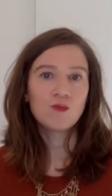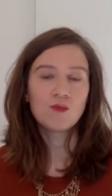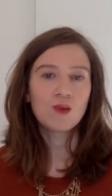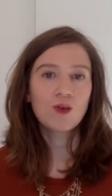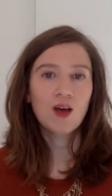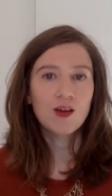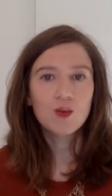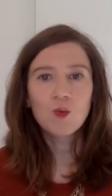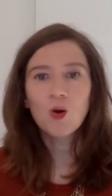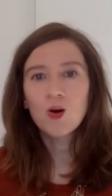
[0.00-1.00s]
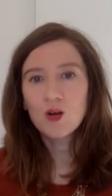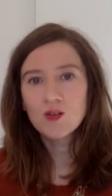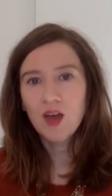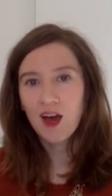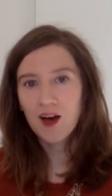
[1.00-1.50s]
around the world
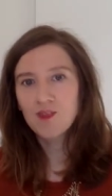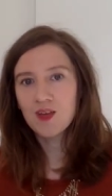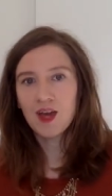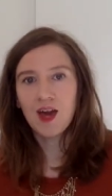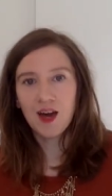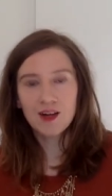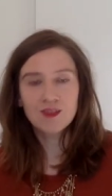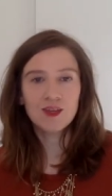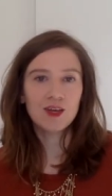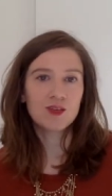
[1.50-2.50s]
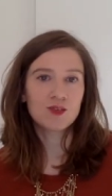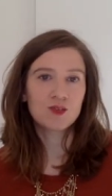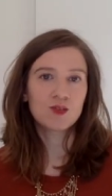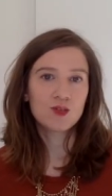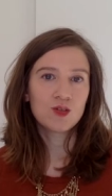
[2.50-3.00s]
having access
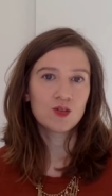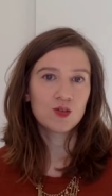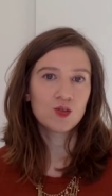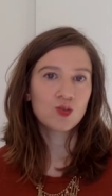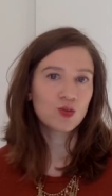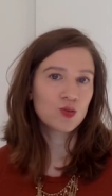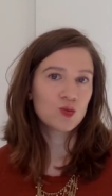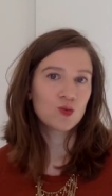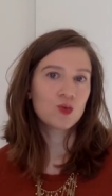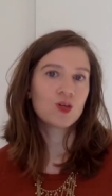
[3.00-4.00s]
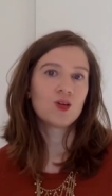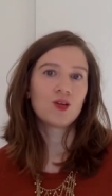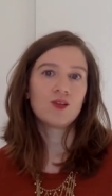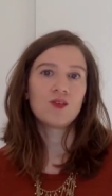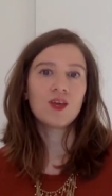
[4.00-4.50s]
to
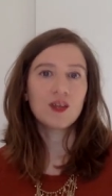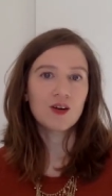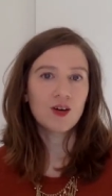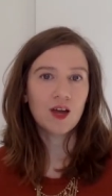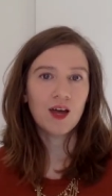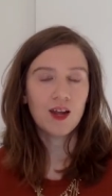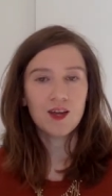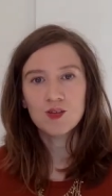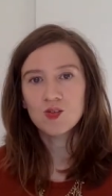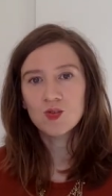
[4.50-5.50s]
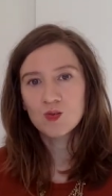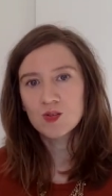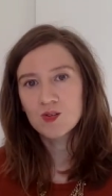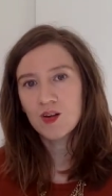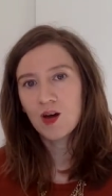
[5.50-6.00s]
the internet and these
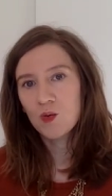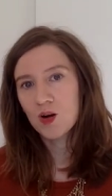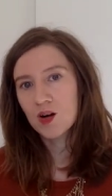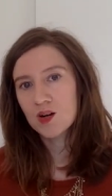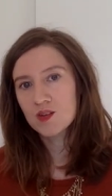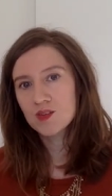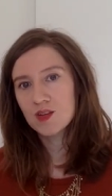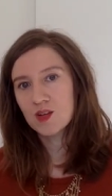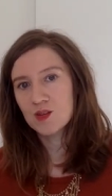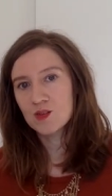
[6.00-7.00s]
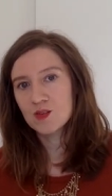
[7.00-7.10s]
social networks. And